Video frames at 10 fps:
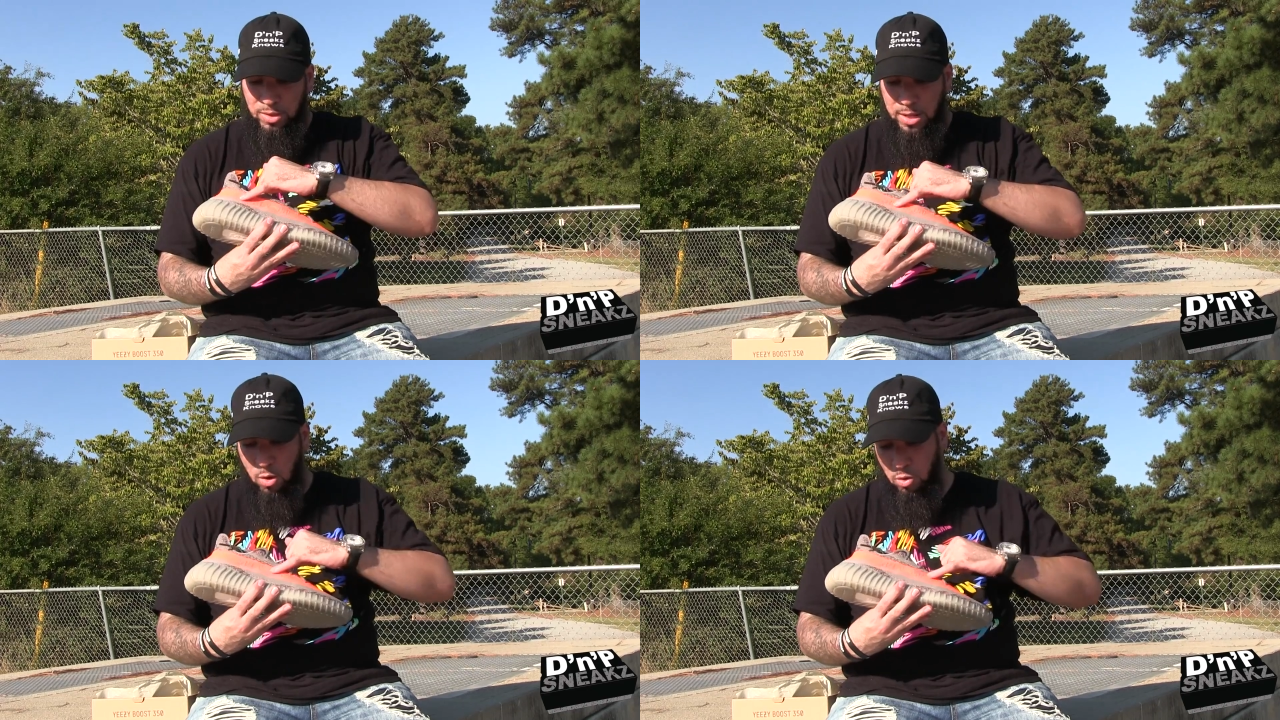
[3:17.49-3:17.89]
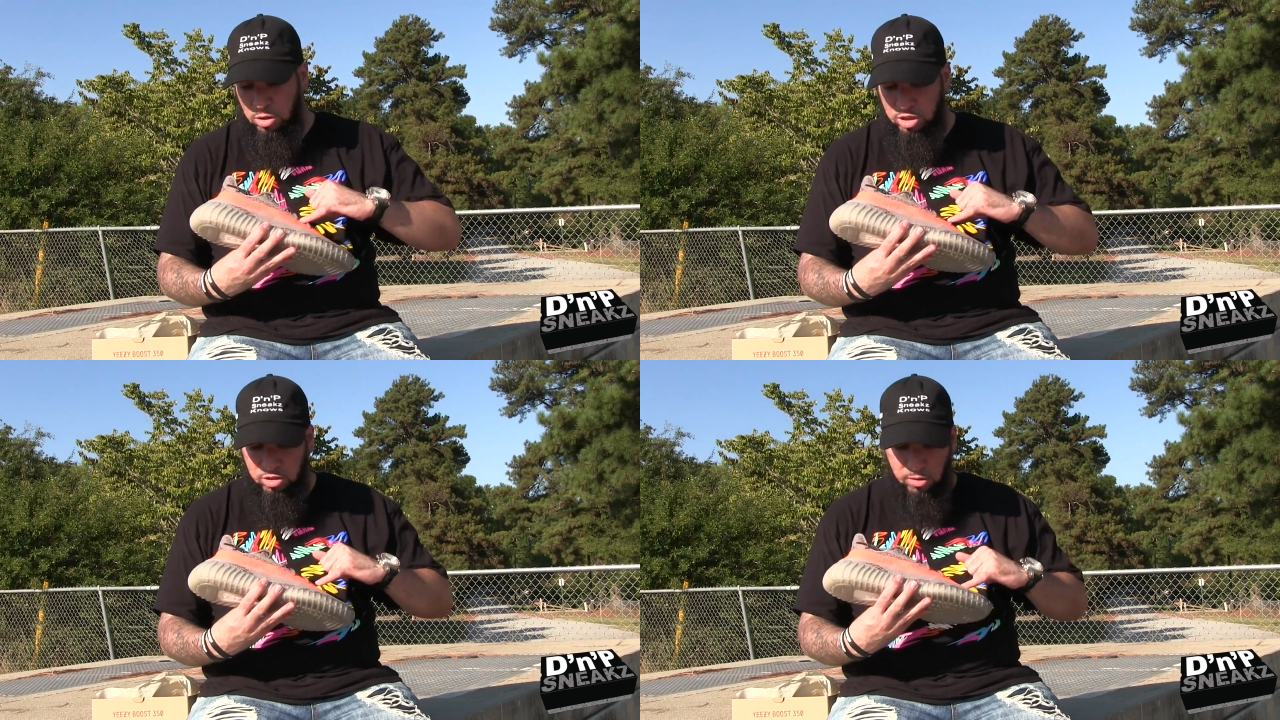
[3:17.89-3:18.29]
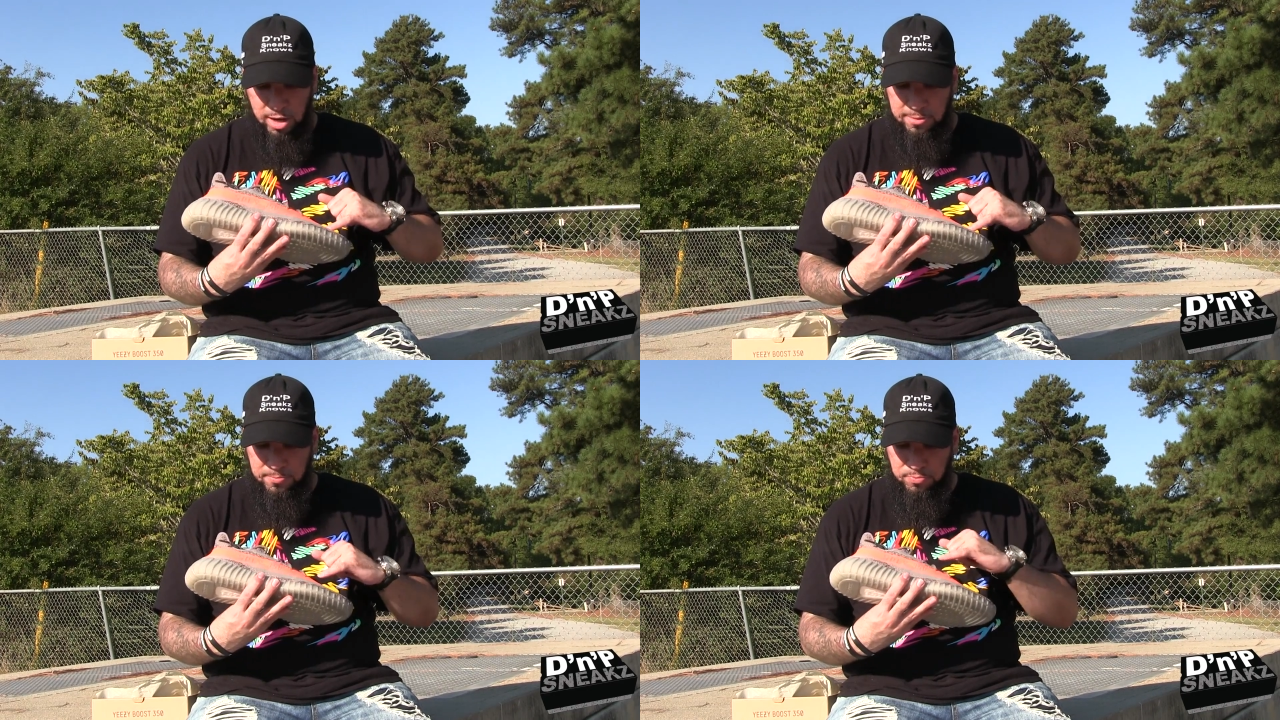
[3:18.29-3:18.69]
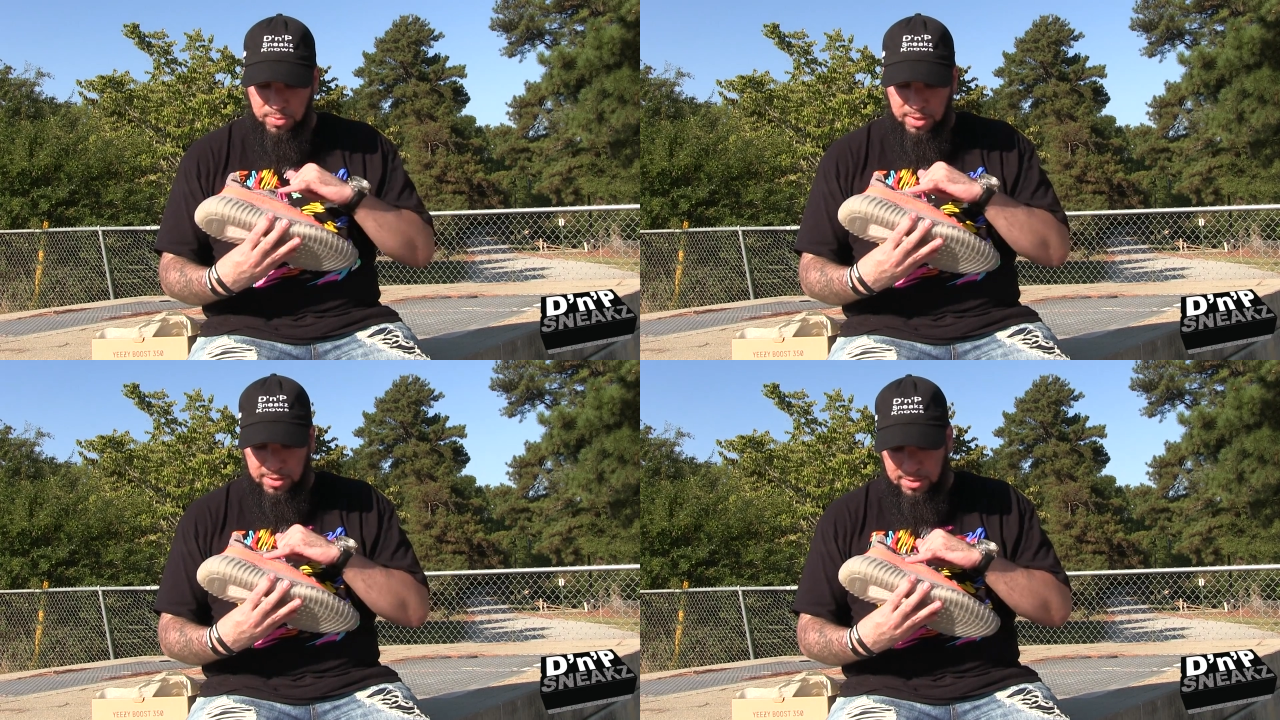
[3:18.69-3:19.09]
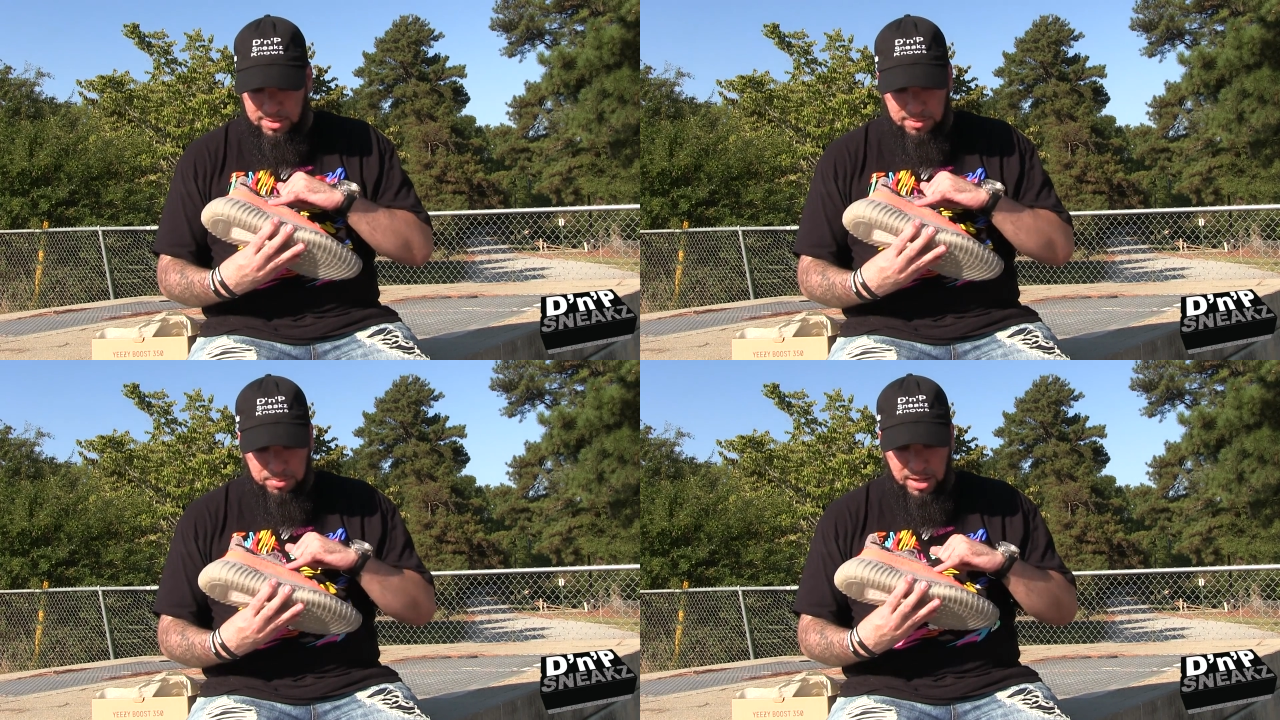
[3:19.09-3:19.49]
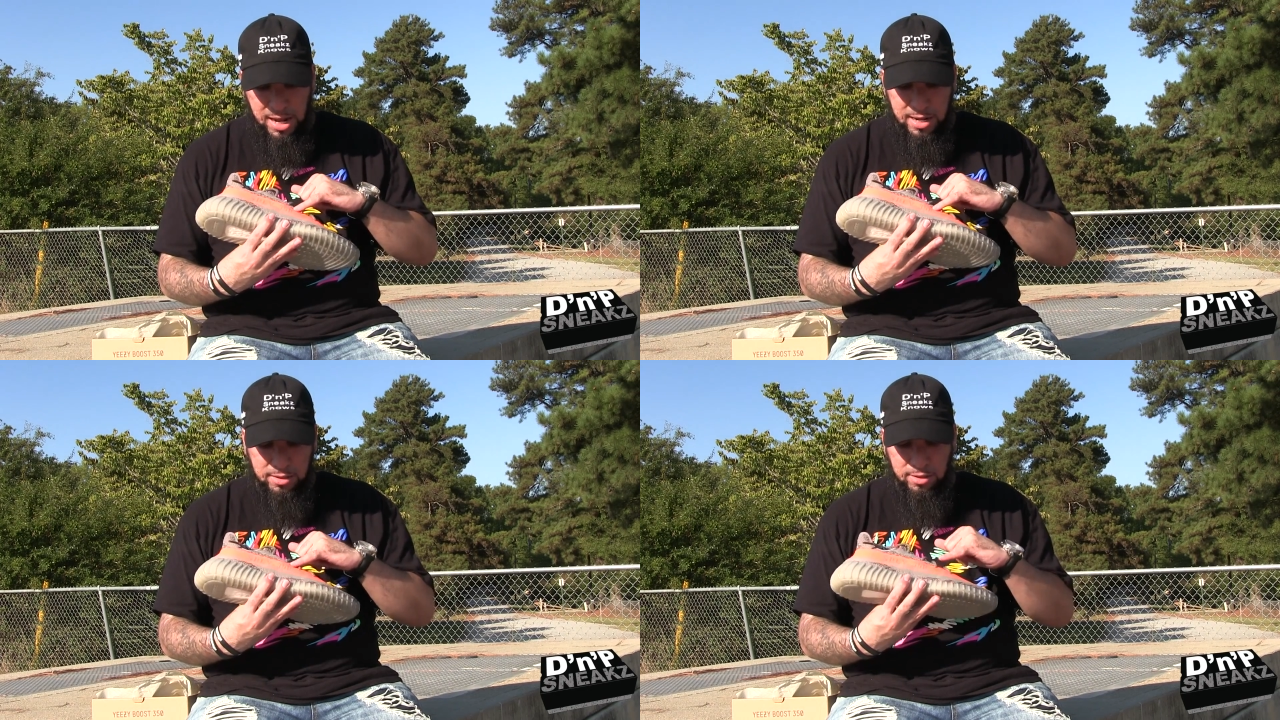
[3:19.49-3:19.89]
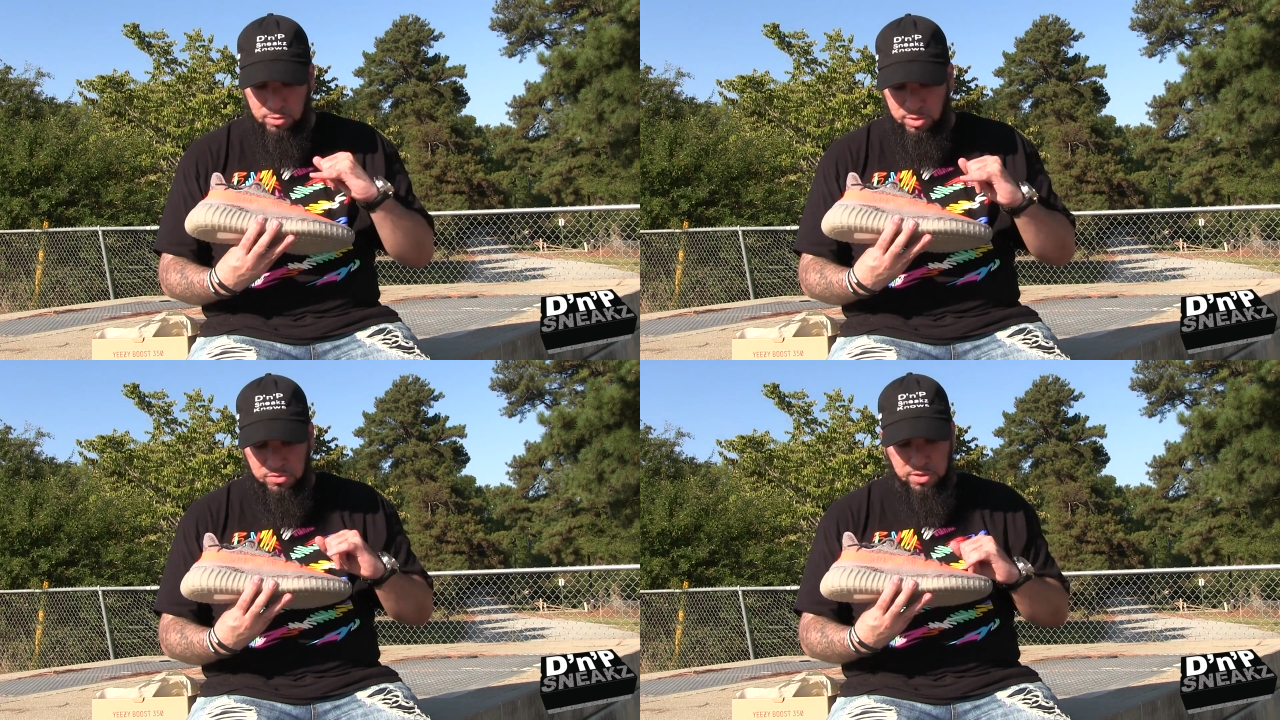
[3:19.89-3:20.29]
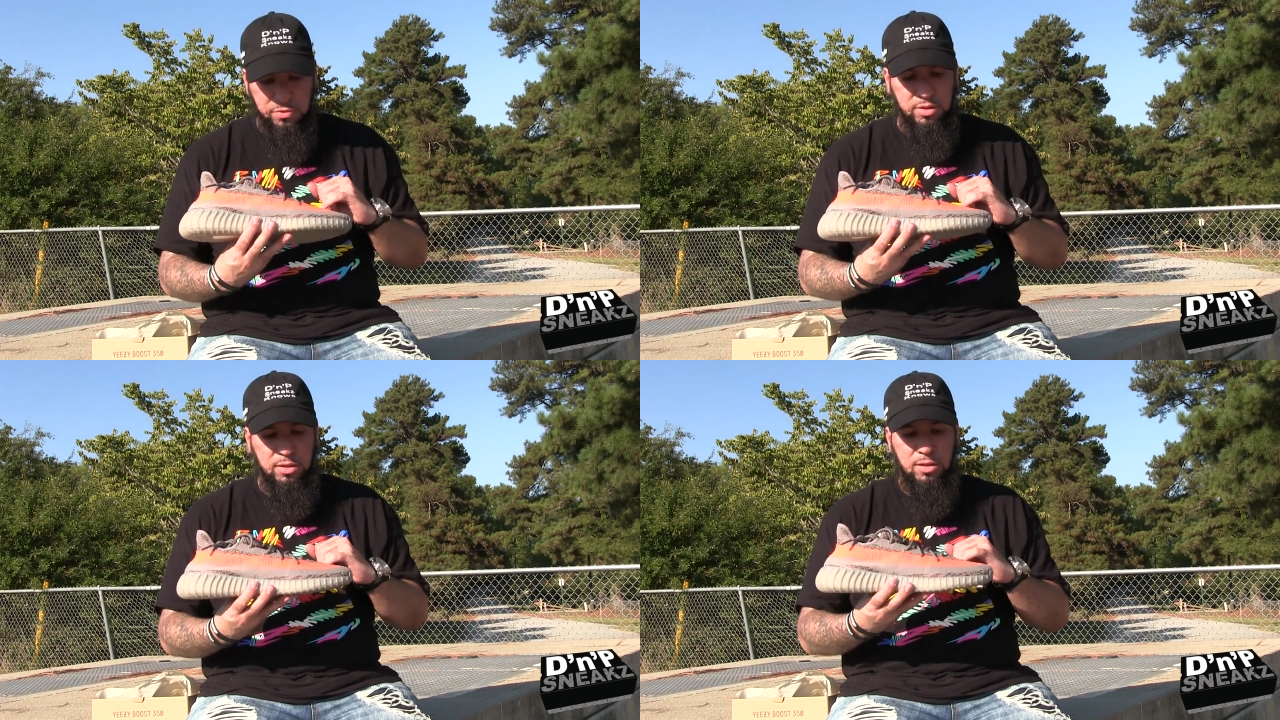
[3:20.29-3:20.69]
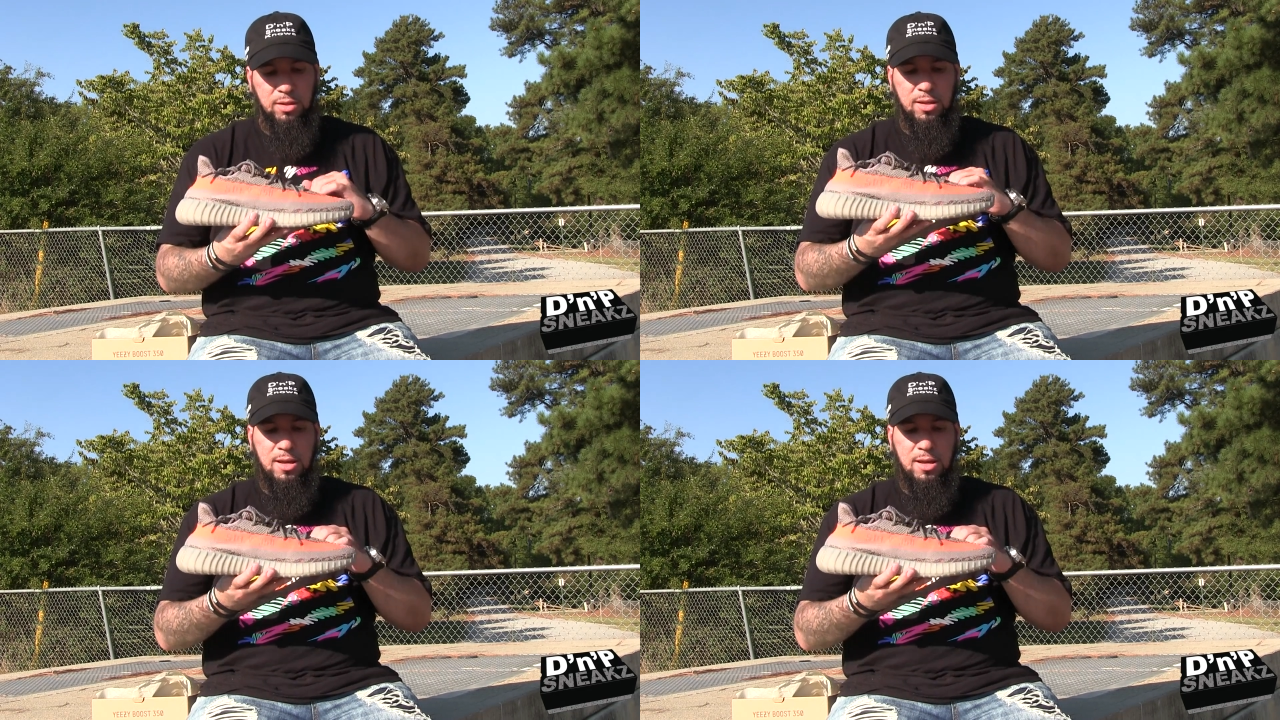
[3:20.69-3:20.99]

the orange stripe, supply 350,